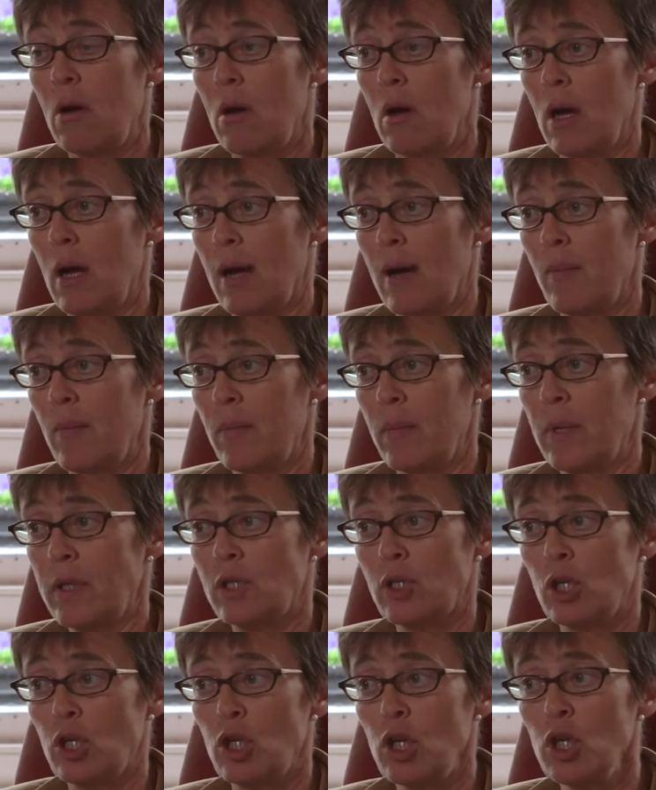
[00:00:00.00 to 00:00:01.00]
um,
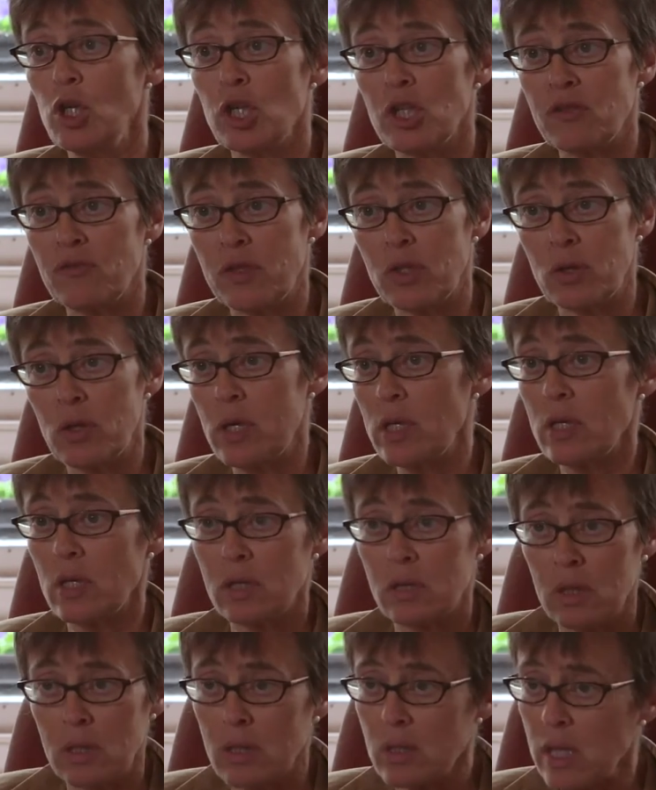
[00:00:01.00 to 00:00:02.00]
institutions for doing
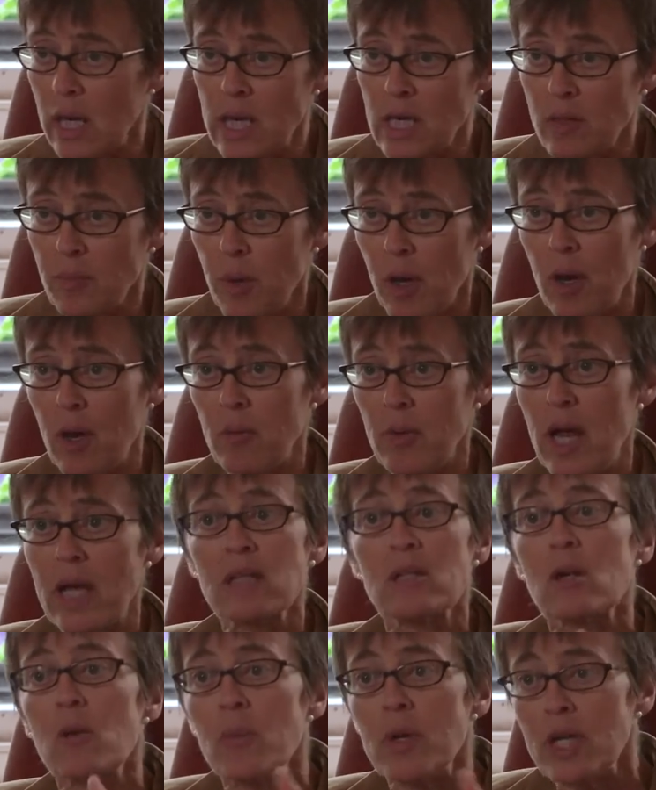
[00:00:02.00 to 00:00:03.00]
this, the State Department
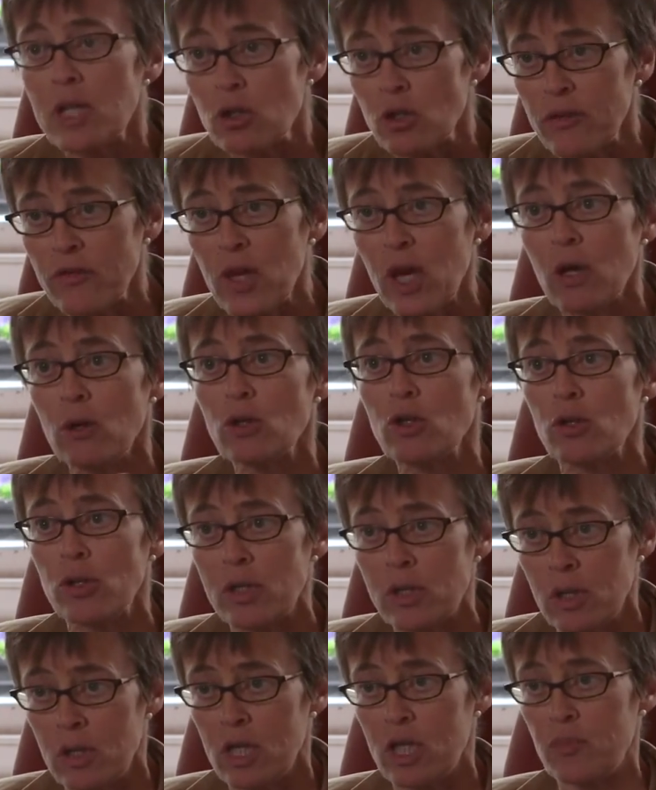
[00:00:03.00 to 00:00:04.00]
has no Ministry of Culture
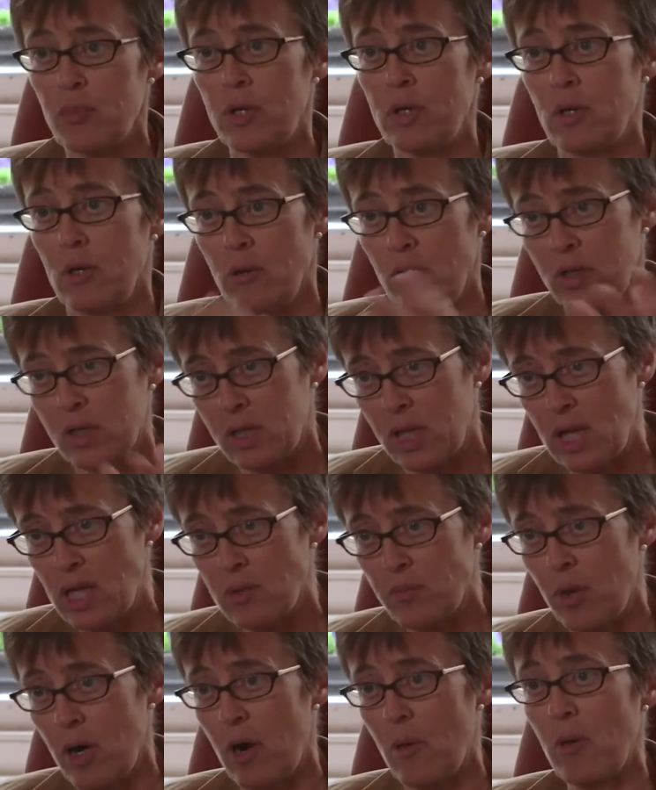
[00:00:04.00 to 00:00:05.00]
as such, but you know the mm. State
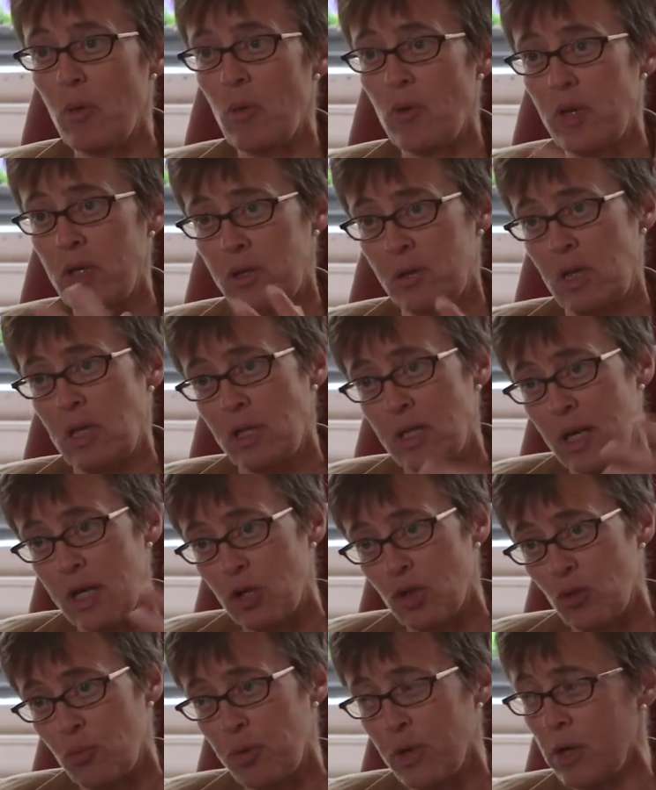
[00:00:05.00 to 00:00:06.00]
Department with its
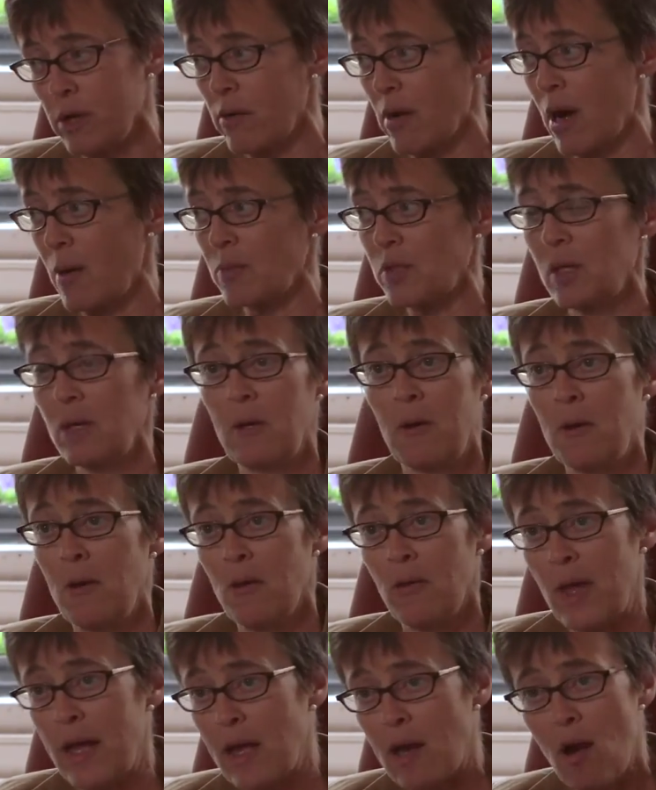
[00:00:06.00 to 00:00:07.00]
international programs,
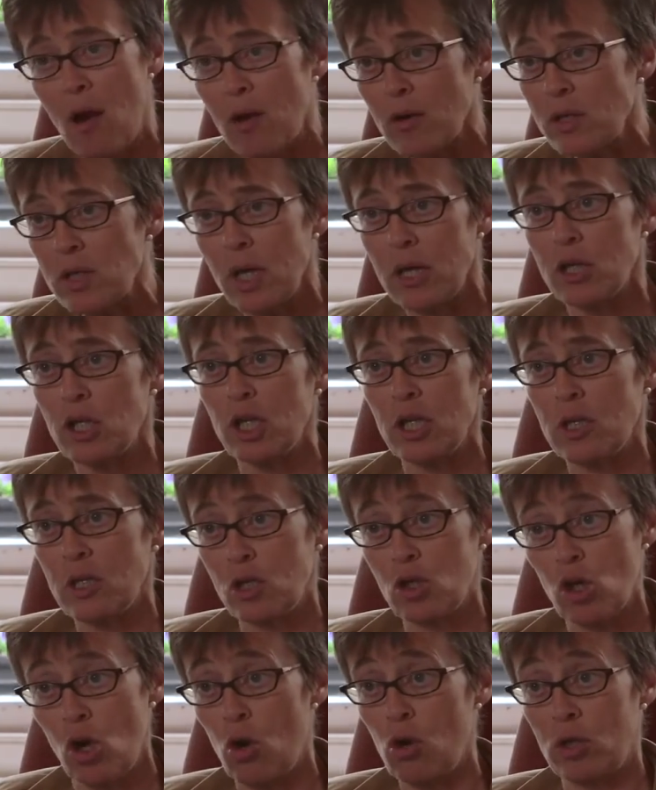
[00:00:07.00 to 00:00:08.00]
they can't touch it. It's
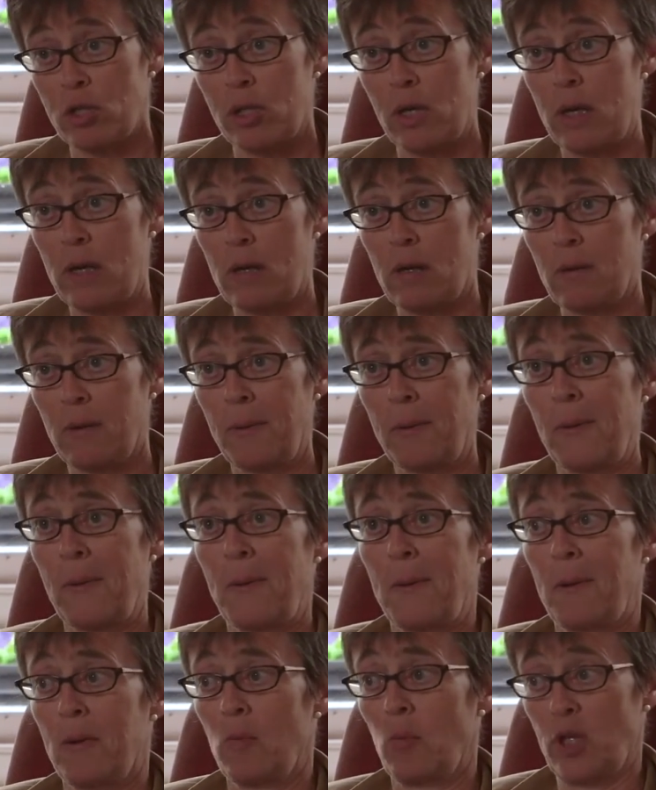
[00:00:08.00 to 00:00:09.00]
toxic,
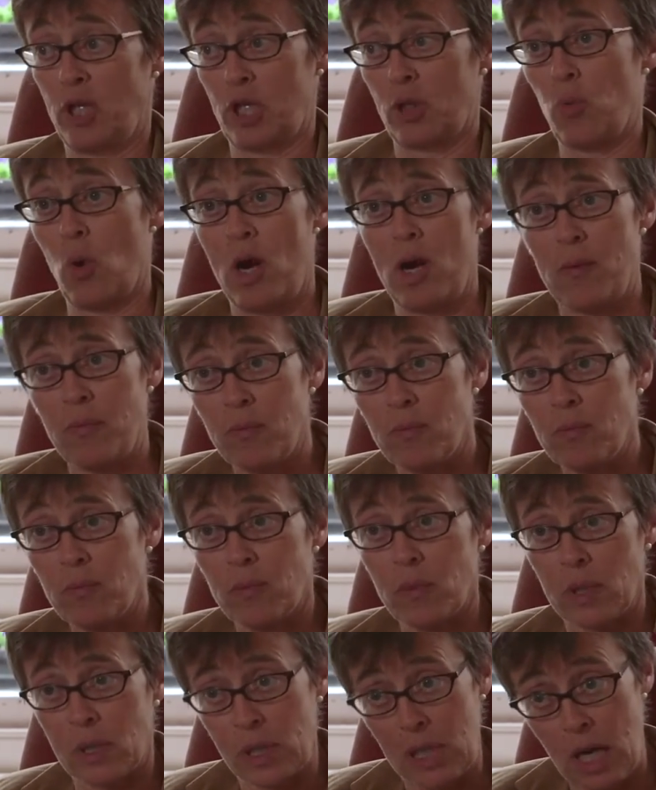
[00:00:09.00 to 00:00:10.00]
which is why
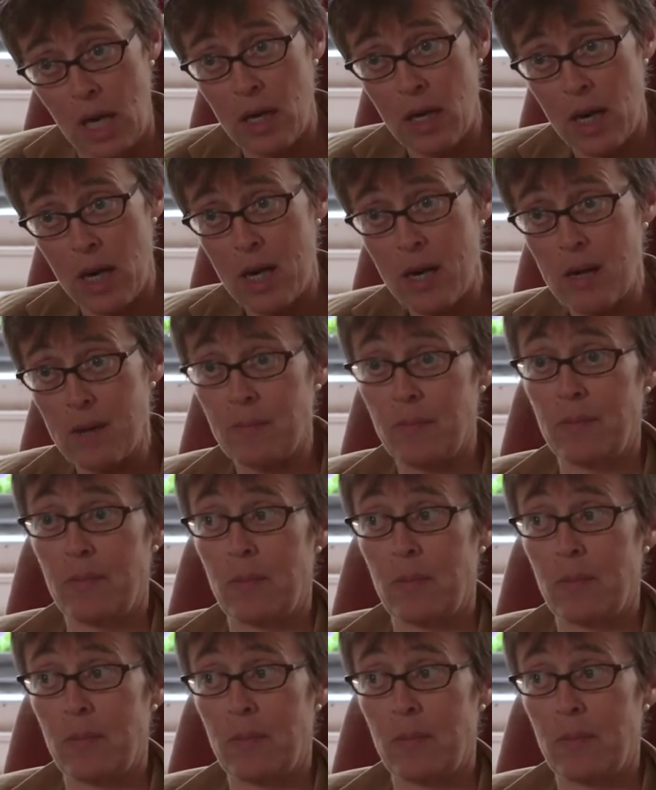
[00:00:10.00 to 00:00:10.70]
the CIA,